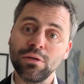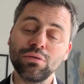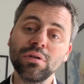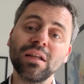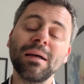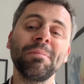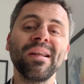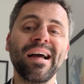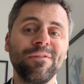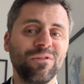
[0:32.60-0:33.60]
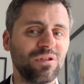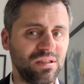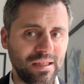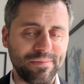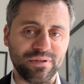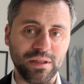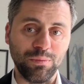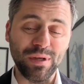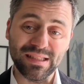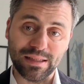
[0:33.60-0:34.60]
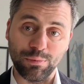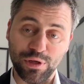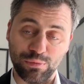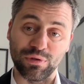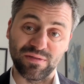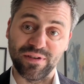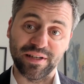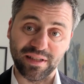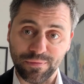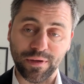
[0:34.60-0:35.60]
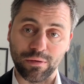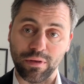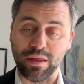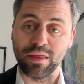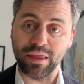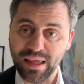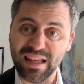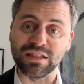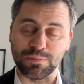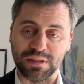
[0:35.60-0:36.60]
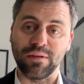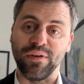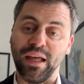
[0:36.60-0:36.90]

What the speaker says: to not apply for a separate visa, which was very difficult in his specific